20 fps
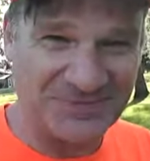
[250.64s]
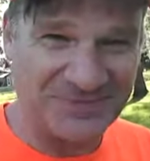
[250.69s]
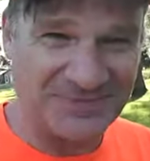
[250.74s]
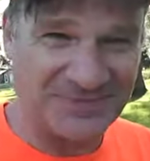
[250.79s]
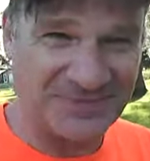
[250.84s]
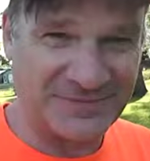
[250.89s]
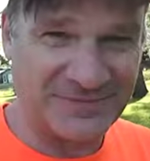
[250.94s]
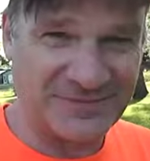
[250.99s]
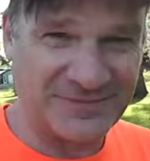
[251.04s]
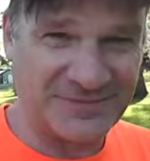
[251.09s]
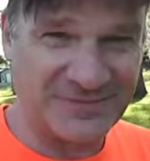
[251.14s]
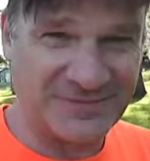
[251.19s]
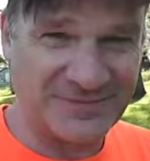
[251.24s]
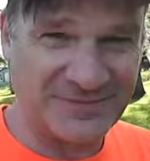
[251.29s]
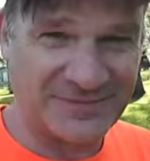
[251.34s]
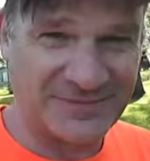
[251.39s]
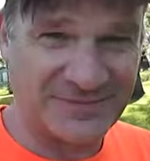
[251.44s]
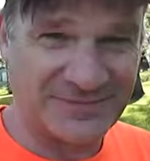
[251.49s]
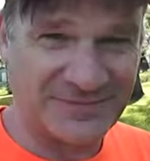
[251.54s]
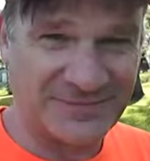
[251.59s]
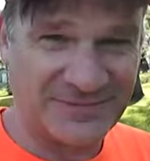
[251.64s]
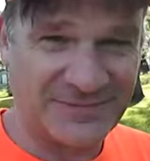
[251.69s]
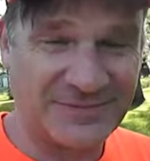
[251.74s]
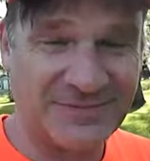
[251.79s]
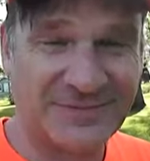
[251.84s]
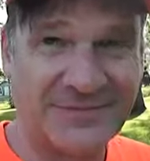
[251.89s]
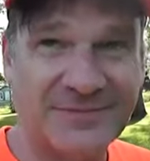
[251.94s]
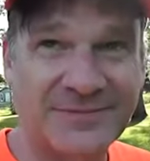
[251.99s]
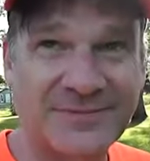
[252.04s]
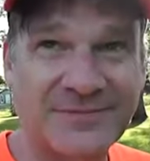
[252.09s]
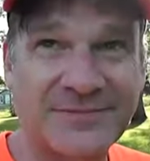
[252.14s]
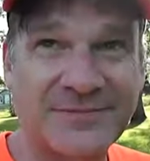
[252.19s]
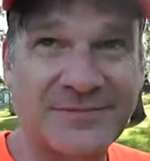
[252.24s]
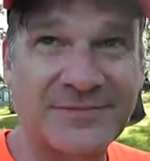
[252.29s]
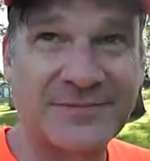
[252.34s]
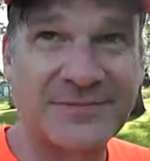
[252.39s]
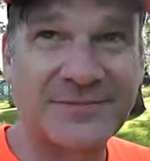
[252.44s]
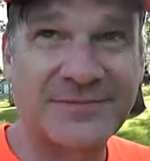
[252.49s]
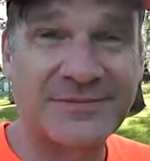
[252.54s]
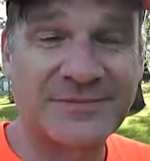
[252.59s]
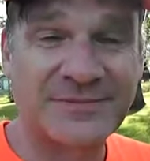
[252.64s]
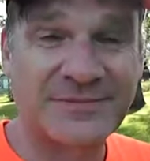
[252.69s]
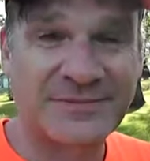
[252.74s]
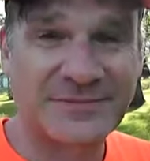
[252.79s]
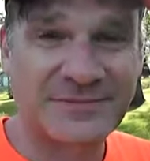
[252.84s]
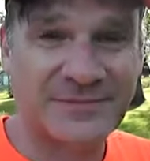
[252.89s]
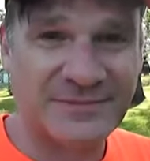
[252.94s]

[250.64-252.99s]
(no one is talking)